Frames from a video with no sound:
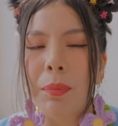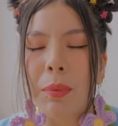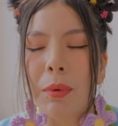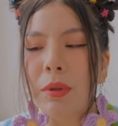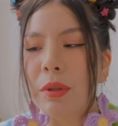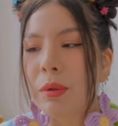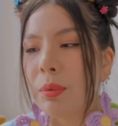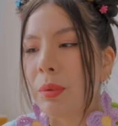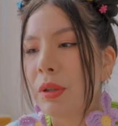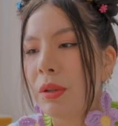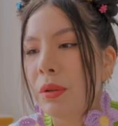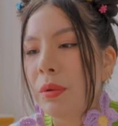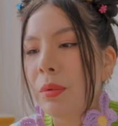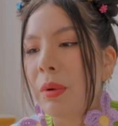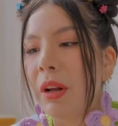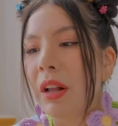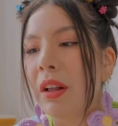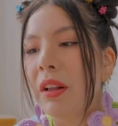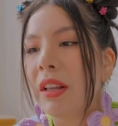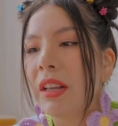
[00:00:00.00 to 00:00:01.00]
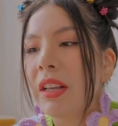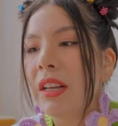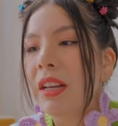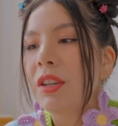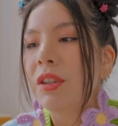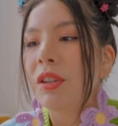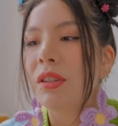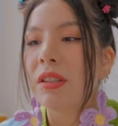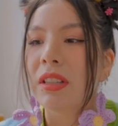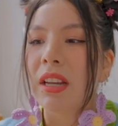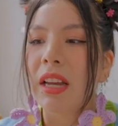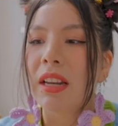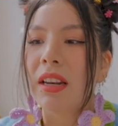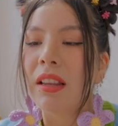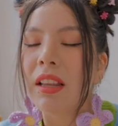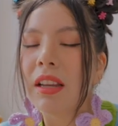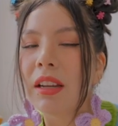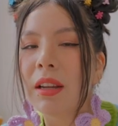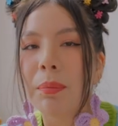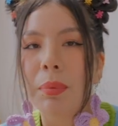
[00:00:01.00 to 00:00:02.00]
boots would do well. Just kind of
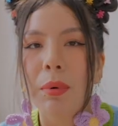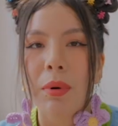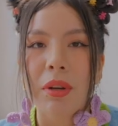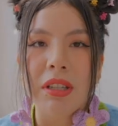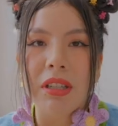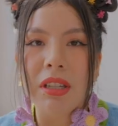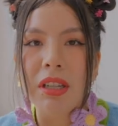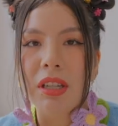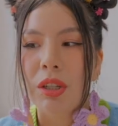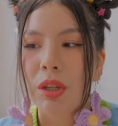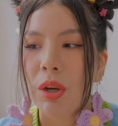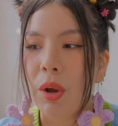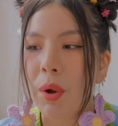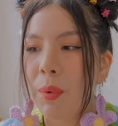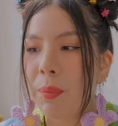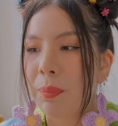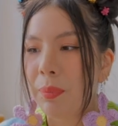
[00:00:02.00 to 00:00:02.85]
like a pointy toe